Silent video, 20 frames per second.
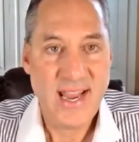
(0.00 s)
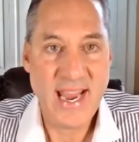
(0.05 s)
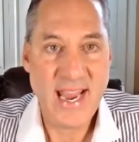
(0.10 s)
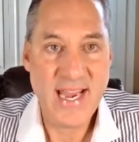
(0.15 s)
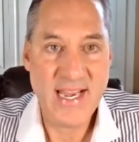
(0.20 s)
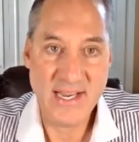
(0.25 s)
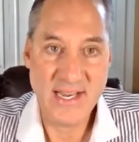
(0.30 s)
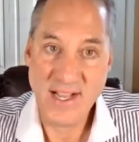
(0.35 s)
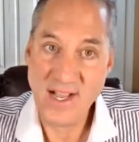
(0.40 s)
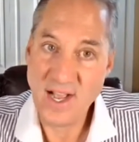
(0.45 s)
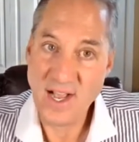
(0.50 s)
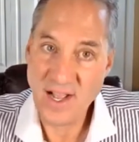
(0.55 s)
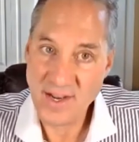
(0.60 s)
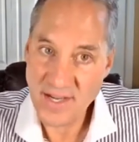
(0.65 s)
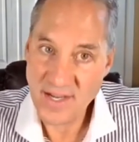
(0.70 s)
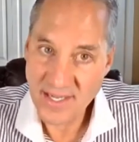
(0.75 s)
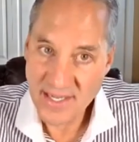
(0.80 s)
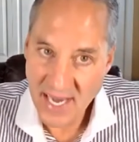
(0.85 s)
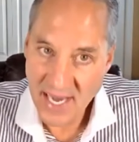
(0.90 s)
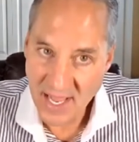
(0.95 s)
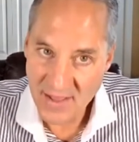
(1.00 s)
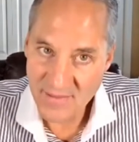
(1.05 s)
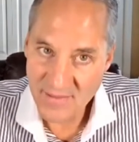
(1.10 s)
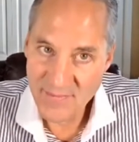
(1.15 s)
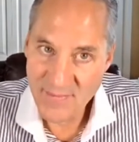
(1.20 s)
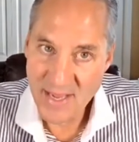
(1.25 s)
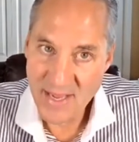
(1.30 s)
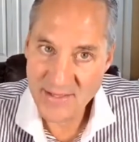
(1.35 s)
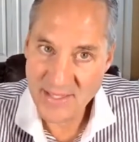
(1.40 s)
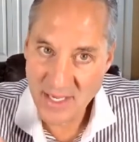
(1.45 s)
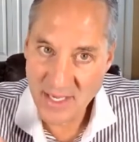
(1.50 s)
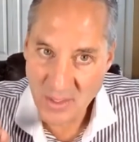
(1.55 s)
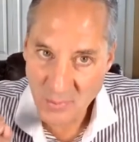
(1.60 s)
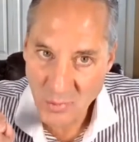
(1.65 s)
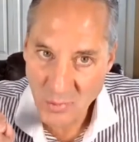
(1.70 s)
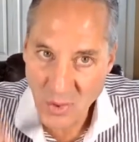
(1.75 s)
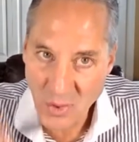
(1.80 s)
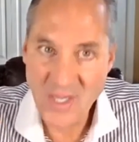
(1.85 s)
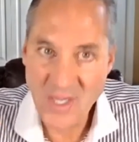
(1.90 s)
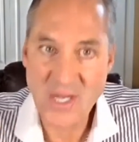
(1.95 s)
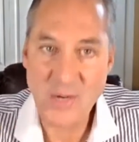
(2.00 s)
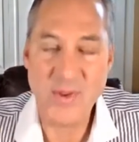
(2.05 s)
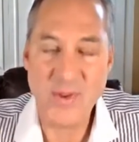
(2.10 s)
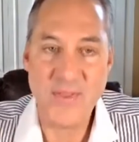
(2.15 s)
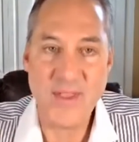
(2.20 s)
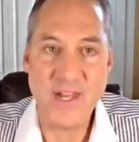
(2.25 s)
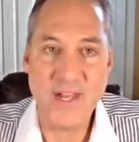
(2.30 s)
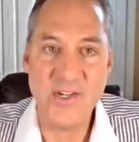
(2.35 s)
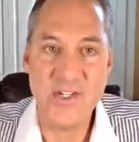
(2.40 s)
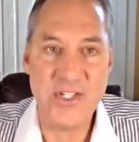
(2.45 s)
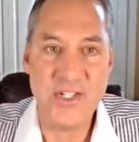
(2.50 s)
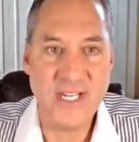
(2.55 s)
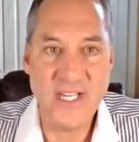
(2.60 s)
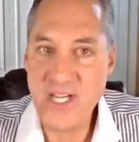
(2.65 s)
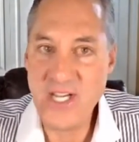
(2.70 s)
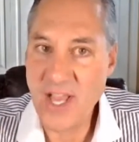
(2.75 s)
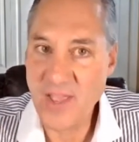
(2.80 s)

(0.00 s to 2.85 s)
And on account of the fact that I'm working with energy,